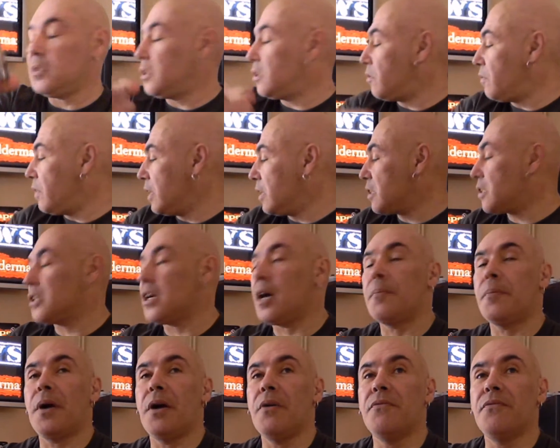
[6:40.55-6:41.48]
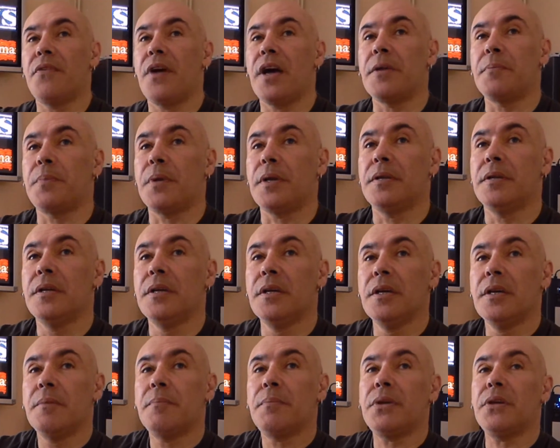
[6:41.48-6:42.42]
You're into sub-ohm vaping.
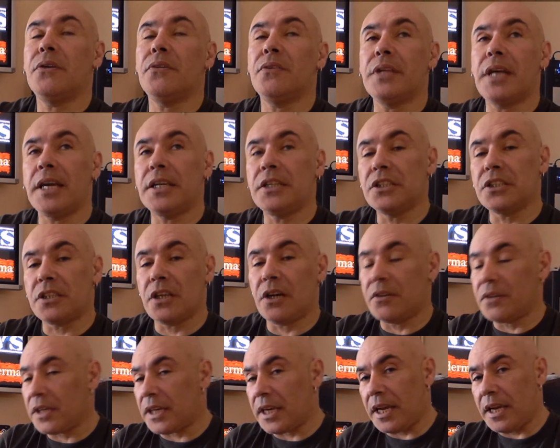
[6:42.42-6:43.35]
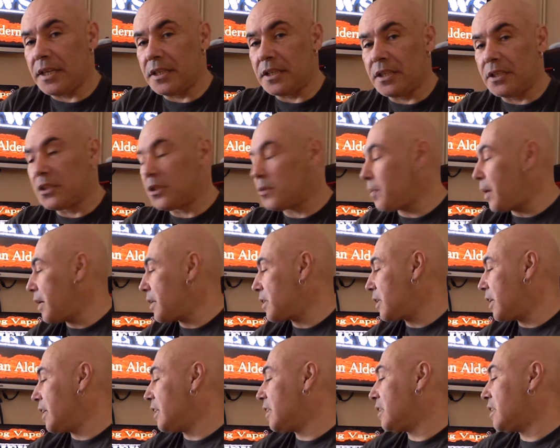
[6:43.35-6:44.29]
Beyond that, you're starting to get into the
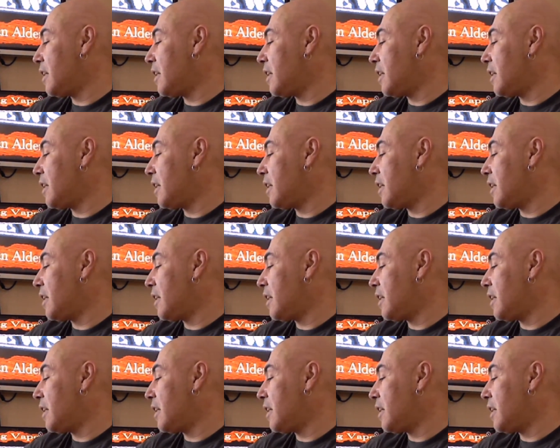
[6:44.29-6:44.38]
specialist